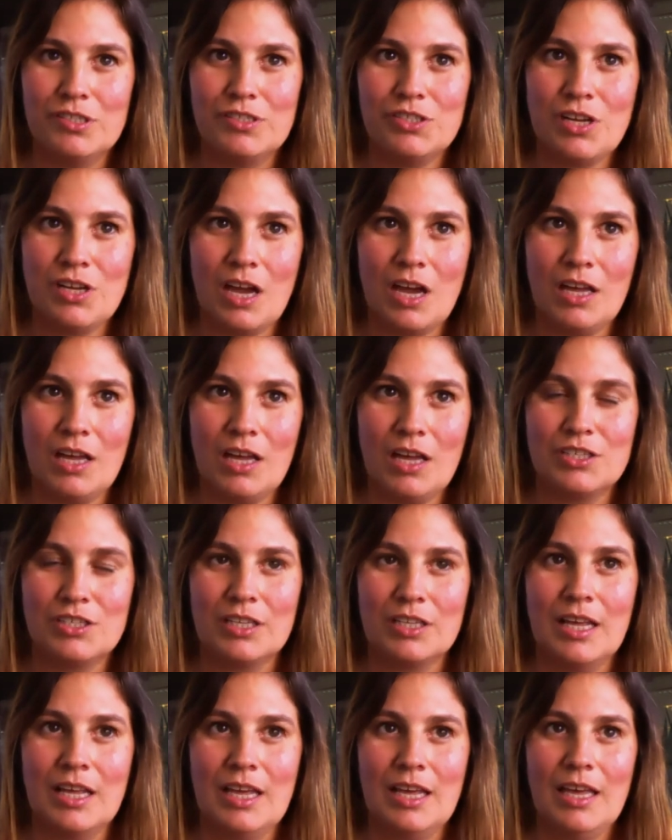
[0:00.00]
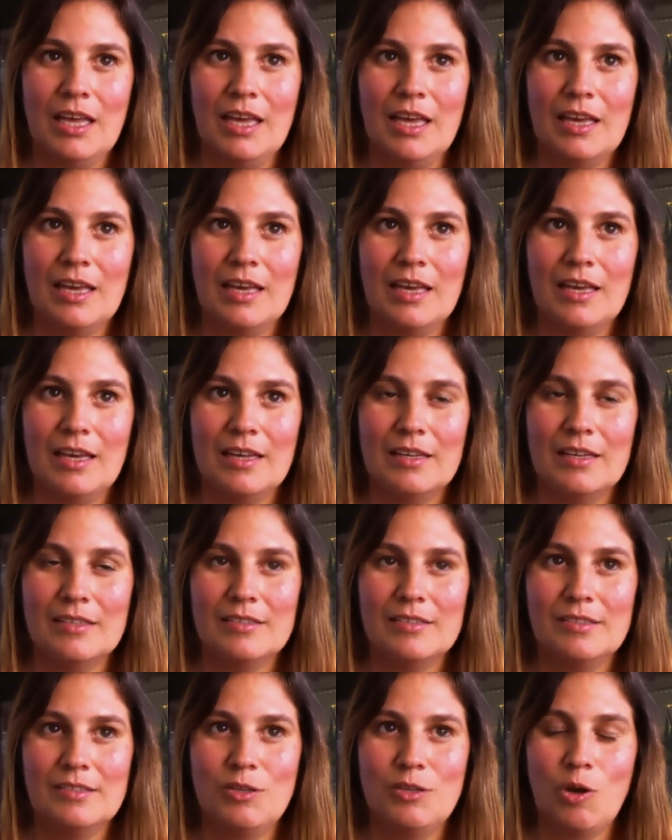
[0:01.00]
challenge
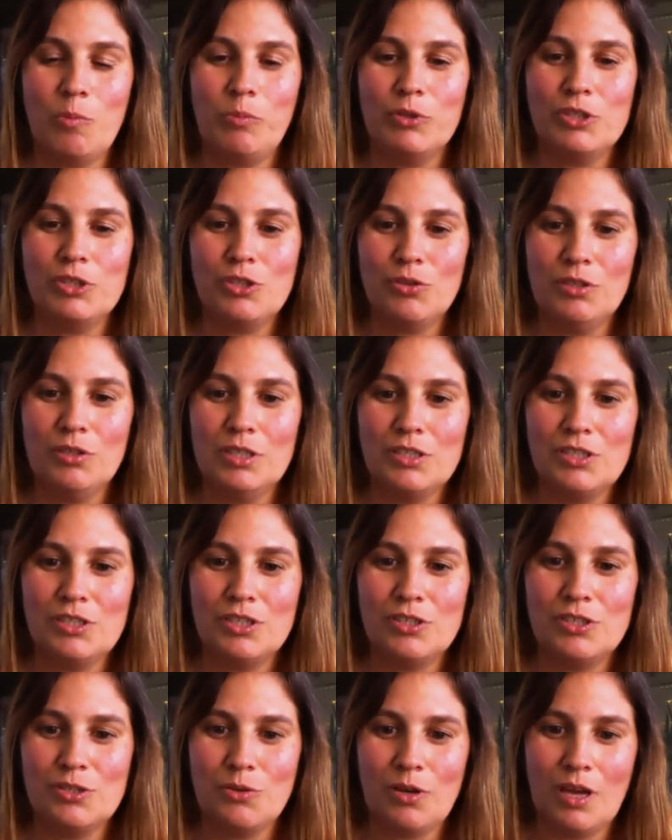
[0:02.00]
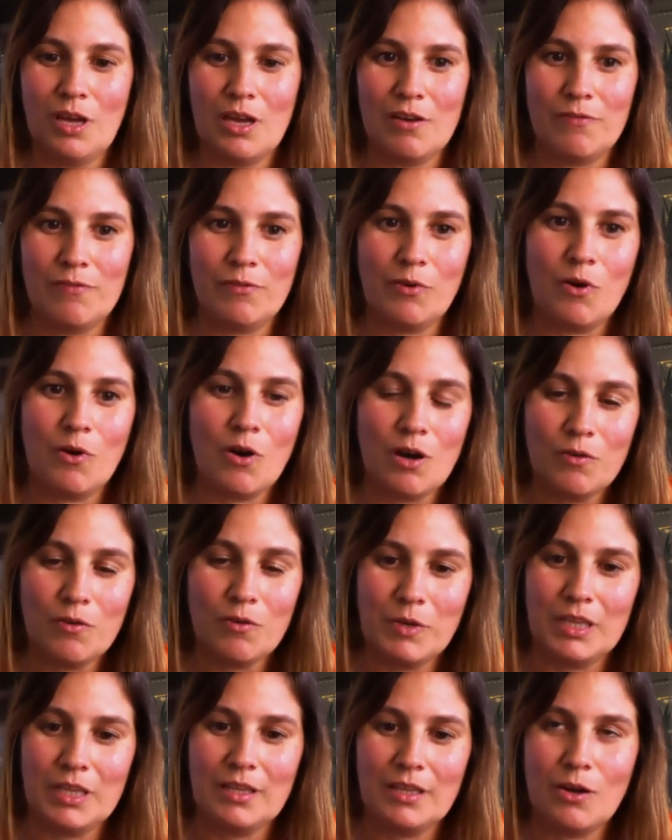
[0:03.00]
is the opportunity to have
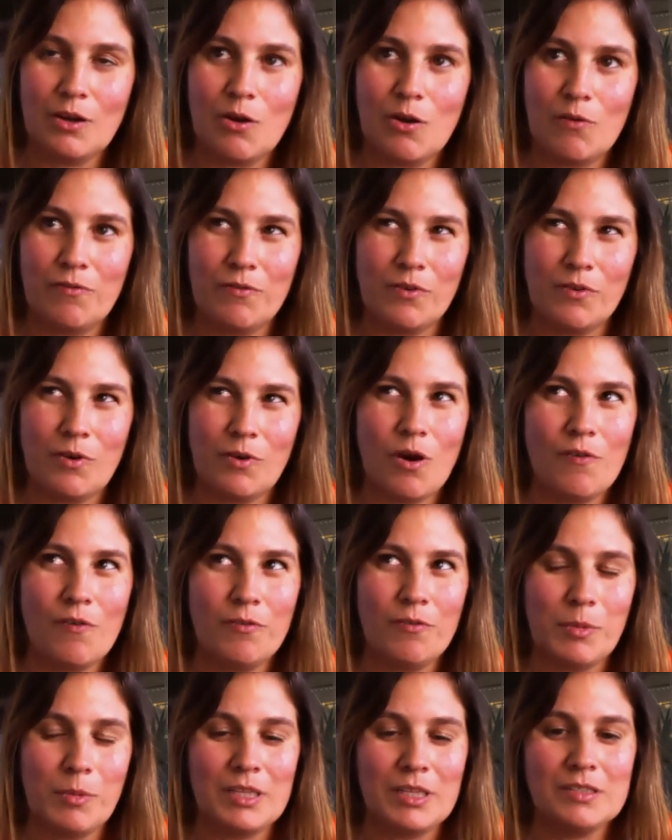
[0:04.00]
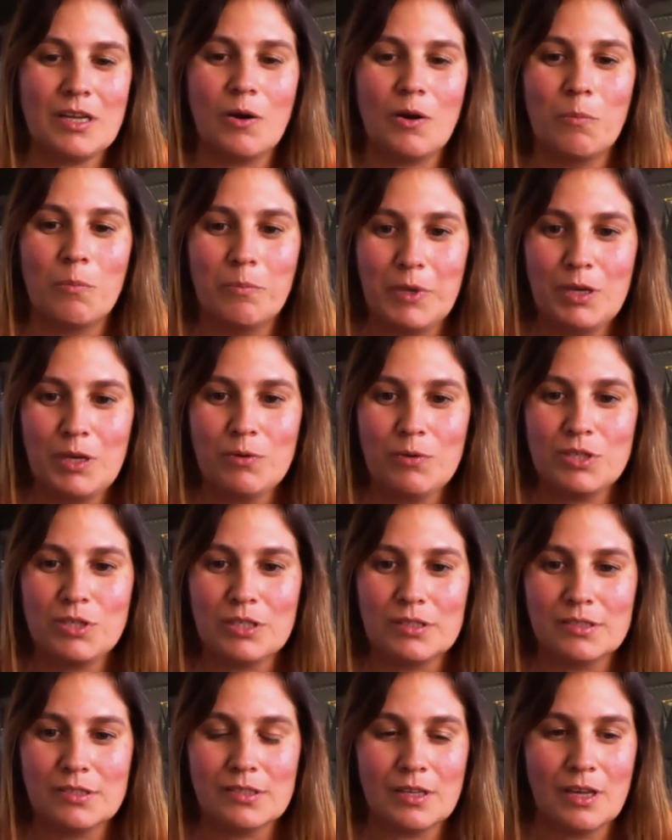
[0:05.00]
governmental
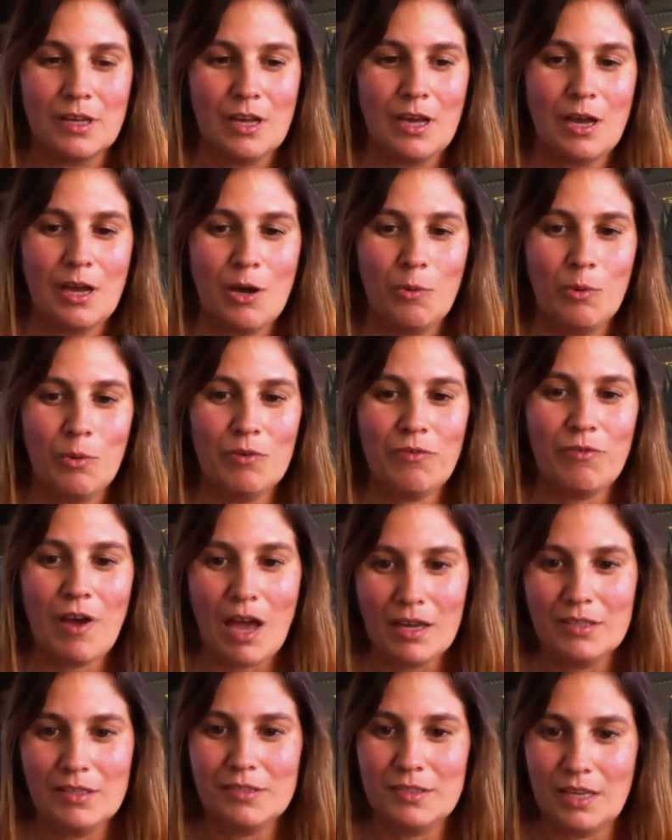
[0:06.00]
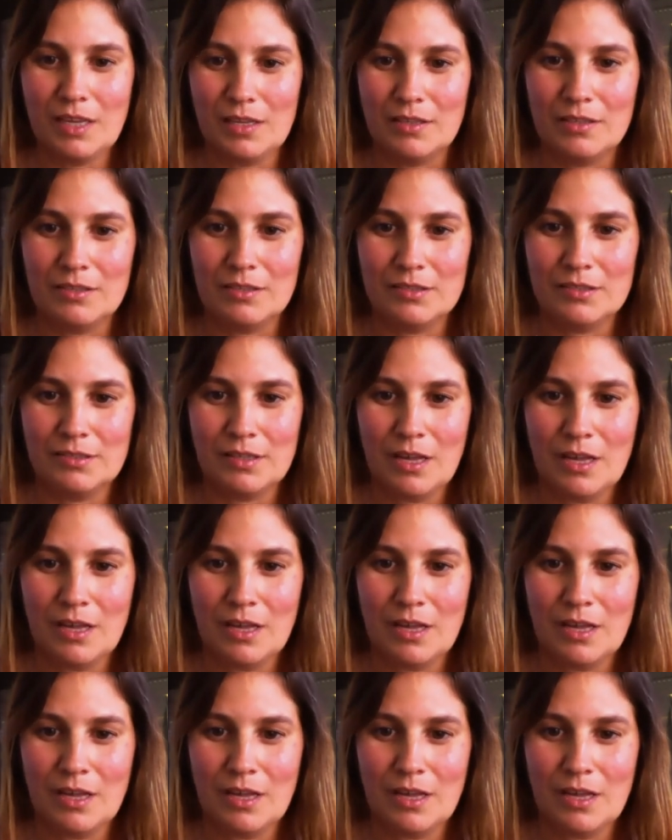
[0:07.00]
buildings with high standards,